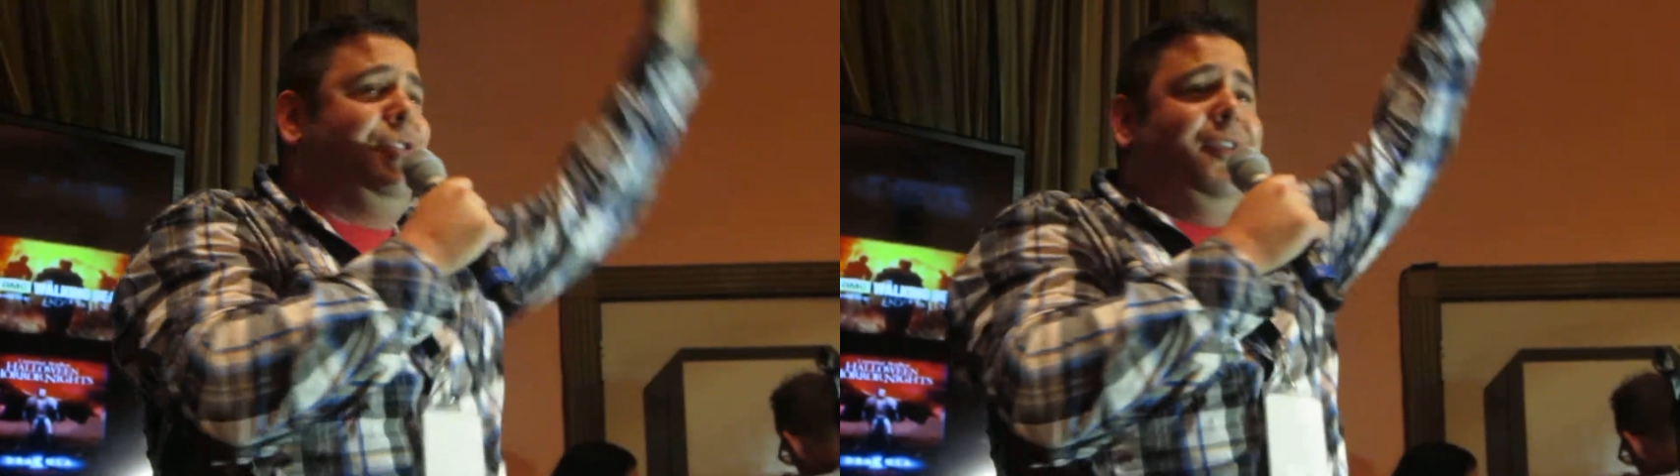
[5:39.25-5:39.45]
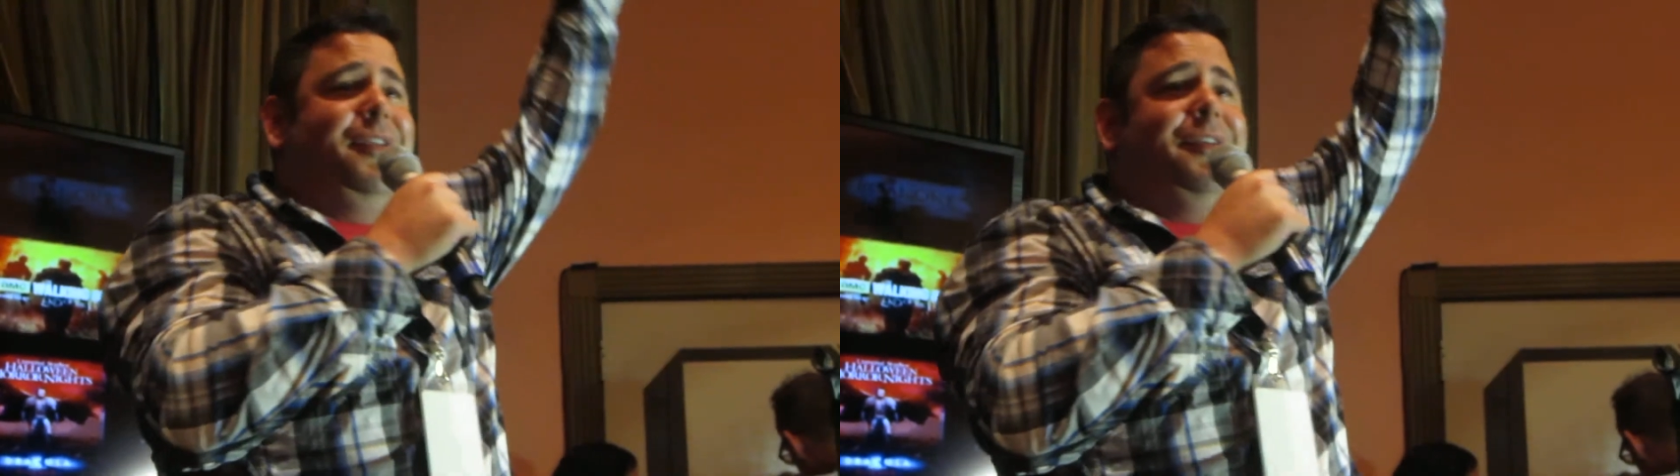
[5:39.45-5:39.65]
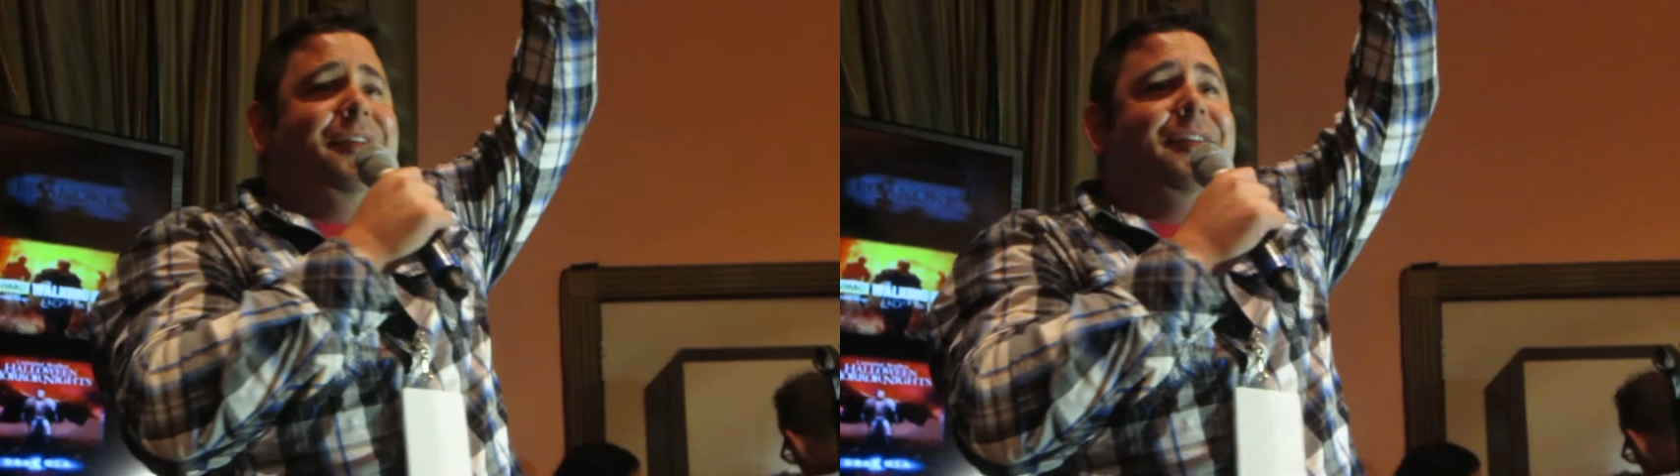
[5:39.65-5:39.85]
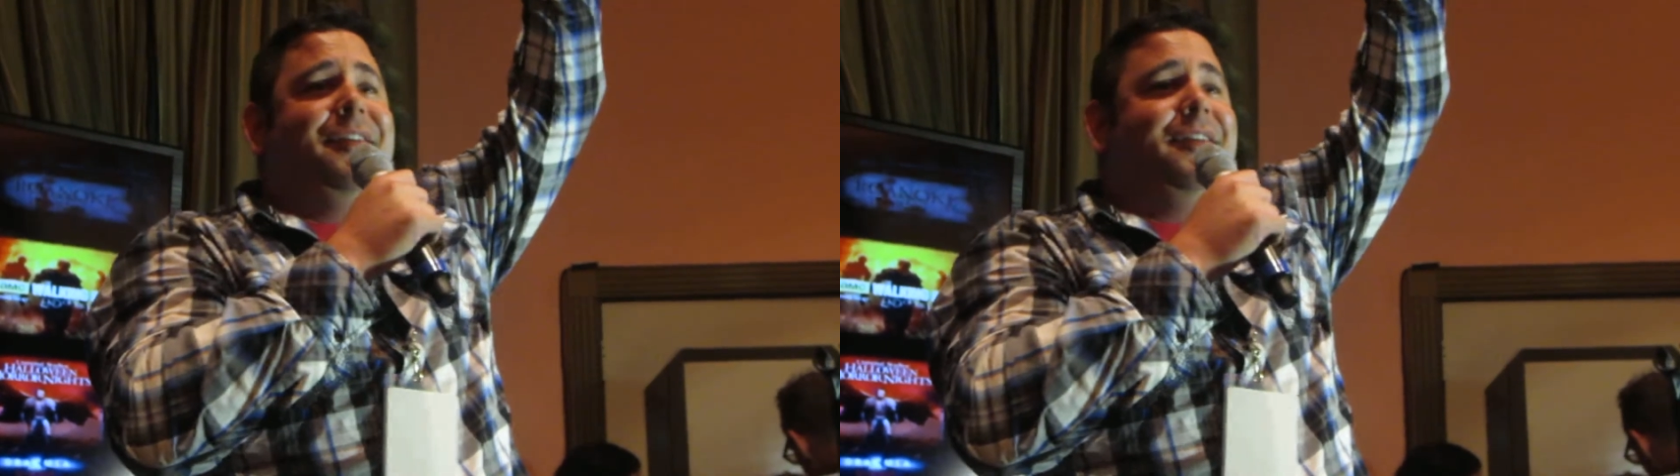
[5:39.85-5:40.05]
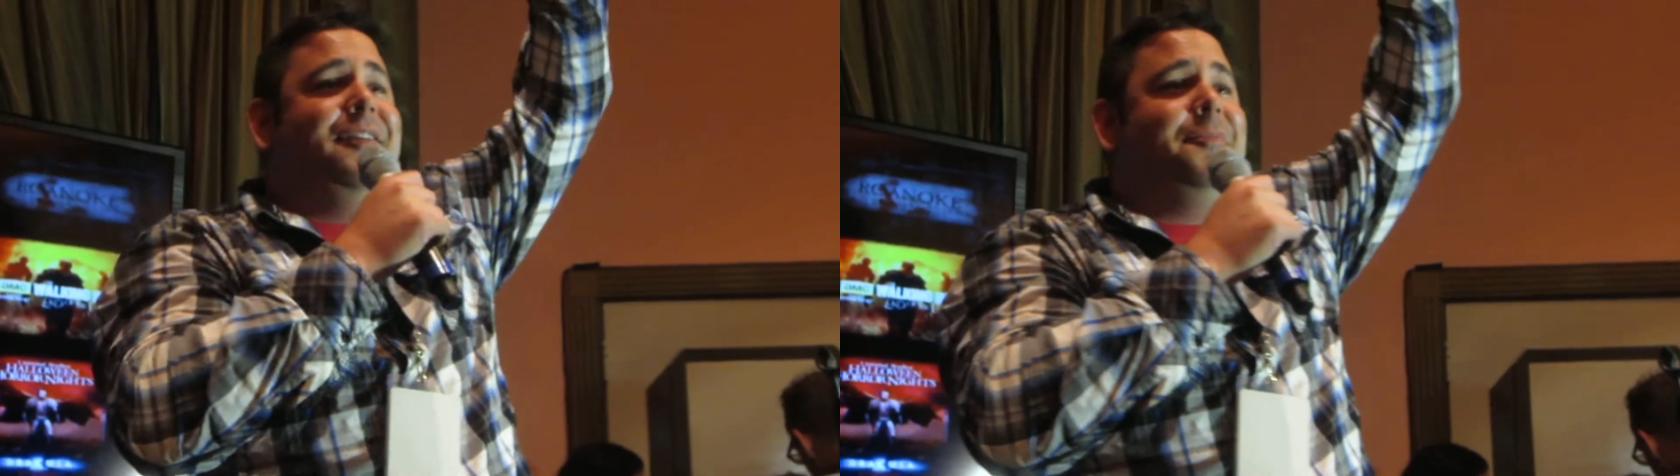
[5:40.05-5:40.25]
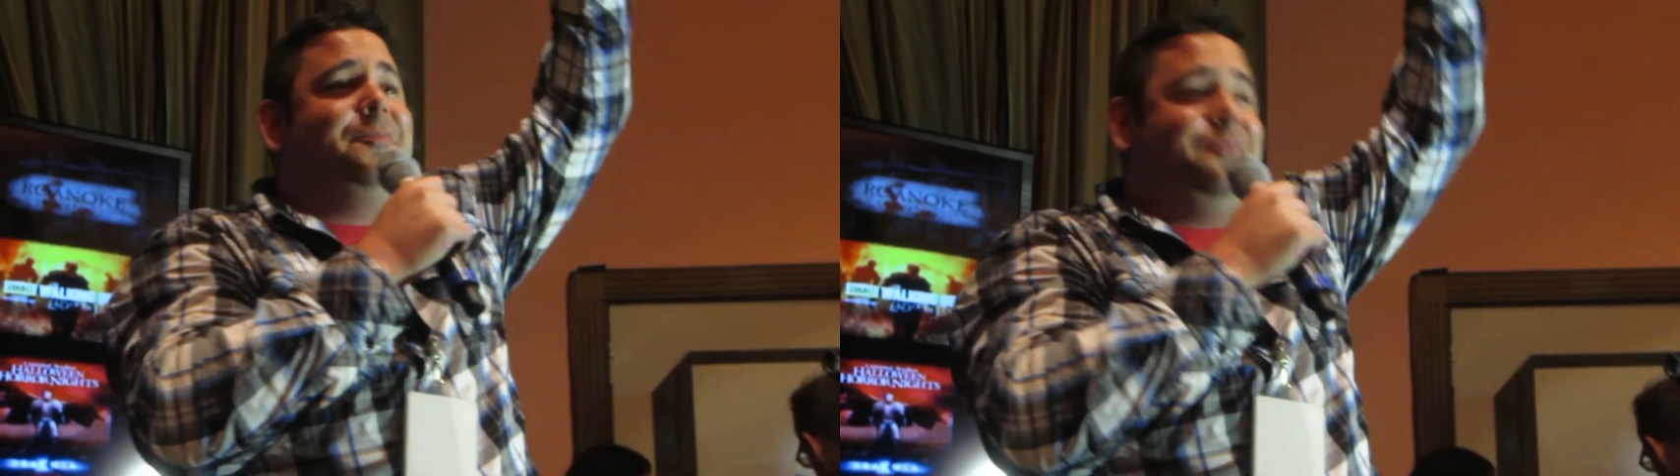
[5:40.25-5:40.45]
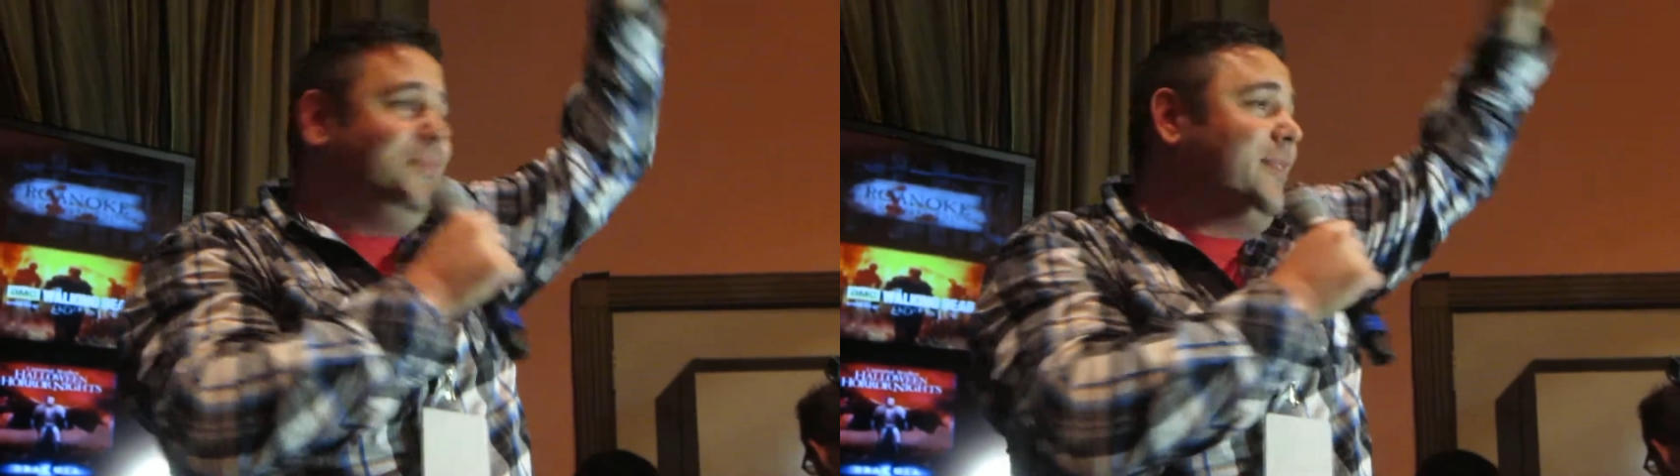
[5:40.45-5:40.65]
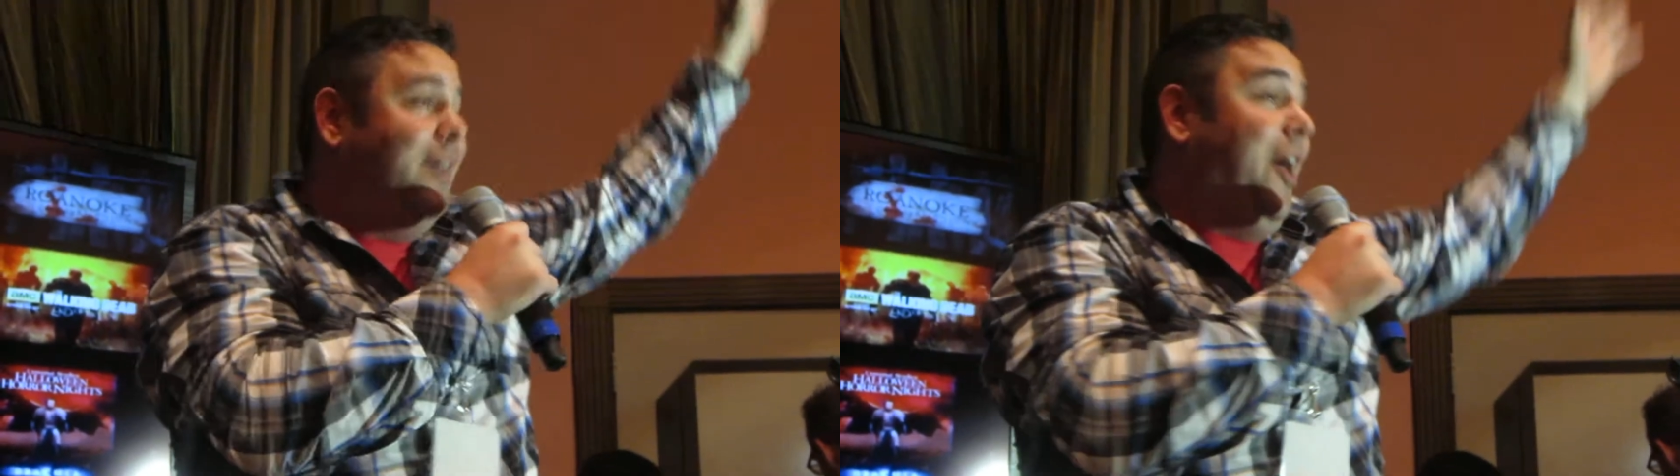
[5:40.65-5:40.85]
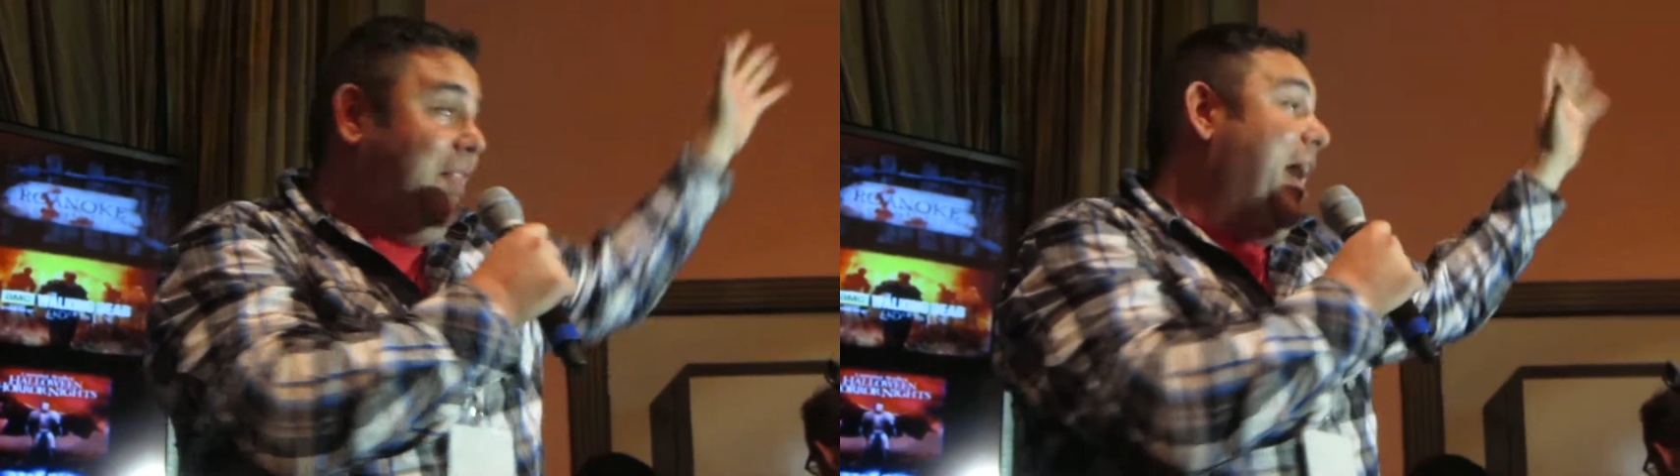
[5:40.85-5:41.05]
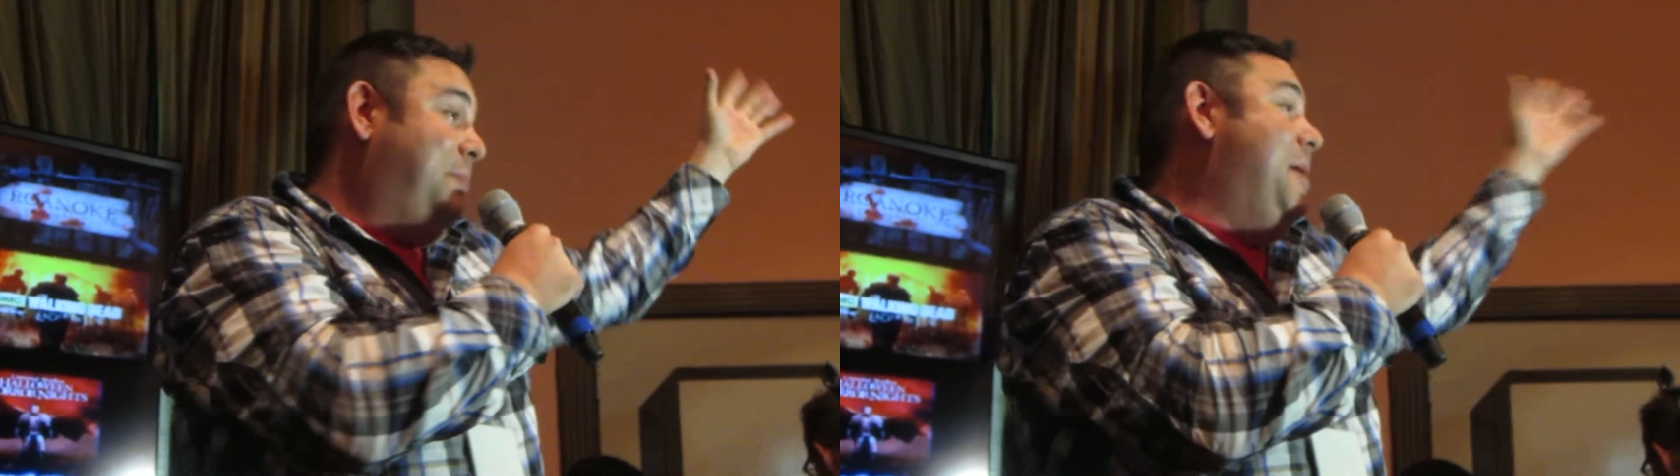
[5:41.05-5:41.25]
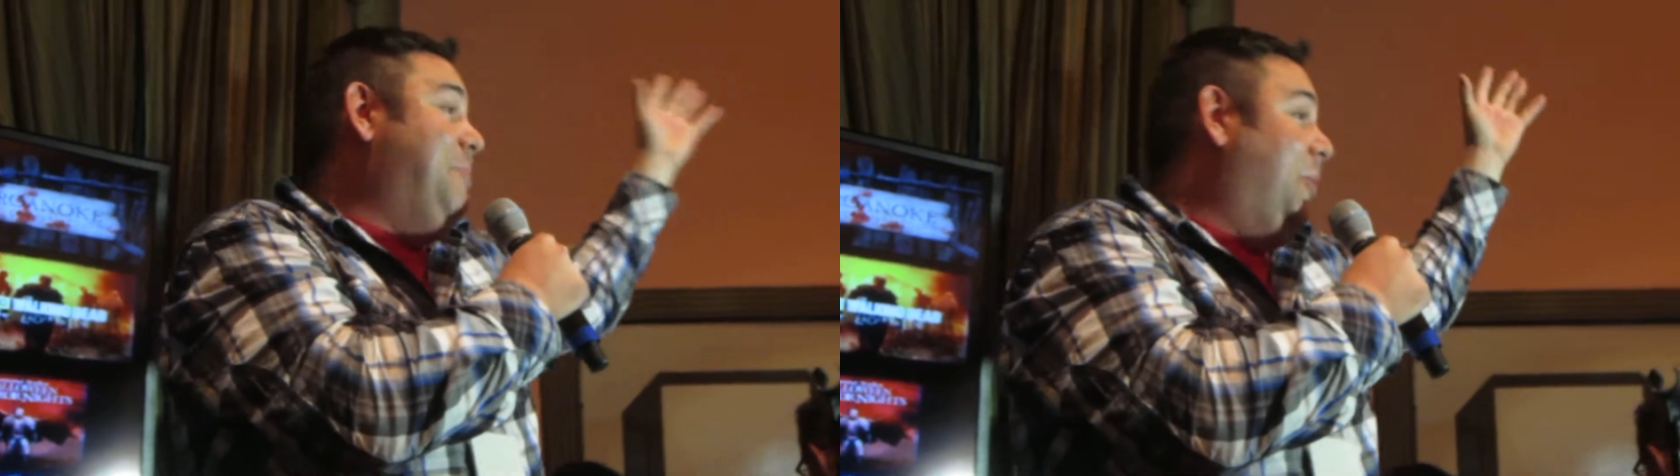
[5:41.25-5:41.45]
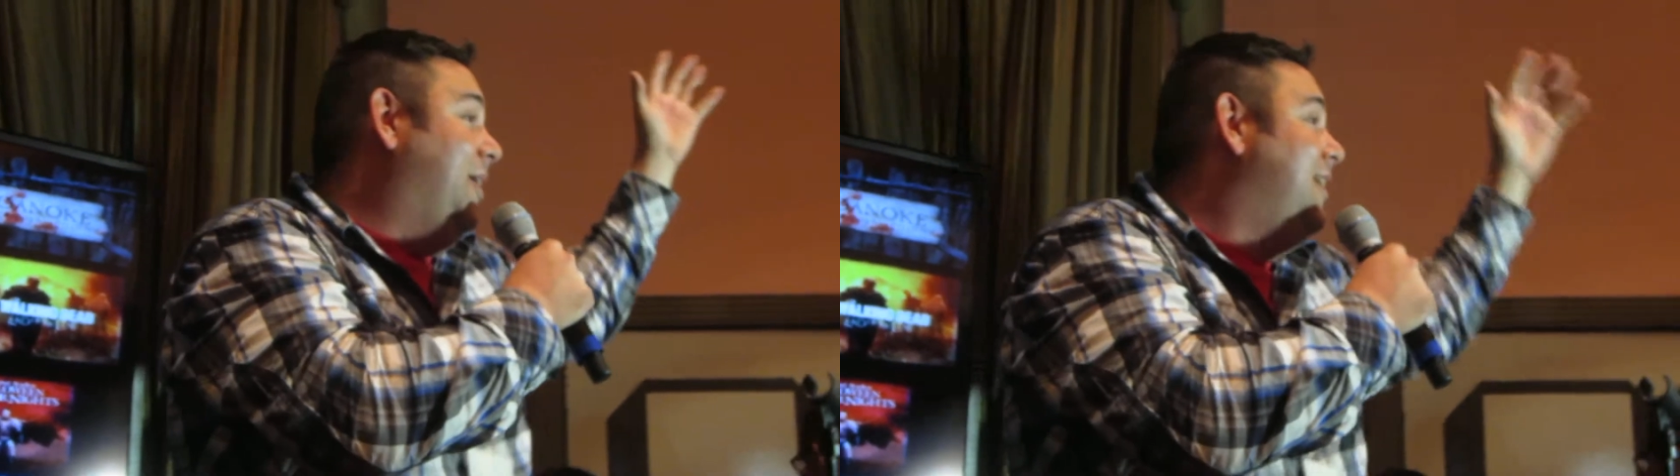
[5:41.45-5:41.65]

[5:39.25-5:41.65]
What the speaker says: A lot of people.